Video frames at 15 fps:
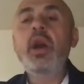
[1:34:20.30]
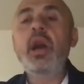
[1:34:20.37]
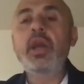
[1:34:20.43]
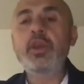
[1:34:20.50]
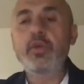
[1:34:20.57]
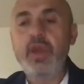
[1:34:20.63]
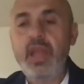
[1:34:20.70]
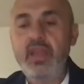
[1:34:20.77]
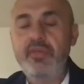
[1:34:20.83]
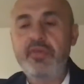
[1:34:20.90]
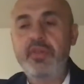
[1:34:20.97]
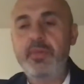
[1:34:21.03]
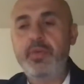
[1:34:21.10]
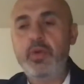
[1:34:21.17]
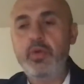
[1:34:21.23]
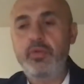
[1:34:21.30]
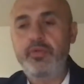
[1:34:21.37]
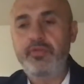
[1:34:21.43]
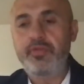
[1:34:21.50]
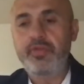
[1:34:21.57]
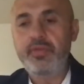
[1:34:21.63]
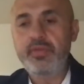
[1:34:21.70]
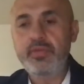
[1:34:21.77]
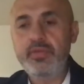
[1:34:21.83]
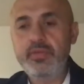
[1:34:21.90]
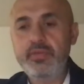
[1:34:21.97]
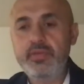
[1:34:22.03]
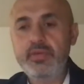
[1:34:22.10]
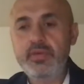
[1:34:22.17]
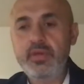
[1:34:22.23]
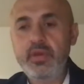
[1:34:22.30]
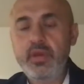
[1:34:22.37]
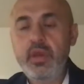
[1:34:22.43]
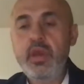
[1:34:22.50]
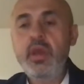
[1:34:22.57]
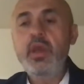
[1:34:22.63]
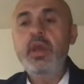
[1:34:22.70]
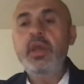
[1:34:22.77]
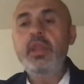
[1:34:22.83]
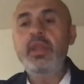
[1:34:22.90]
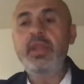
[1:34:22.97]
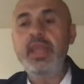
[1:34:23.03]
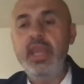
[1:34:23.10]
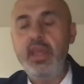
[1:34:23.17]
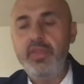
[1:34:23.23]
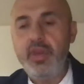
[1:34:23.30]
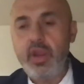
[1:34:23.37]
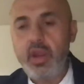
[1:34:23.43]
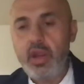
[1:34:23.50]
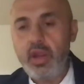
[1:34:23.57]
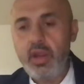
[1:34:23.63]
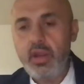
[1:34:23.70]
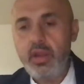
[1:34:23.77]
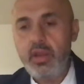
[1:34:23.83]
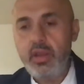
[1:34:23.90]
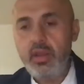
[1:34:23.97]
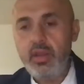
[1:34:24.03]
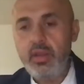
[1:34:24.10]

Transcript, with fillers: Are you ready for the proof? Neither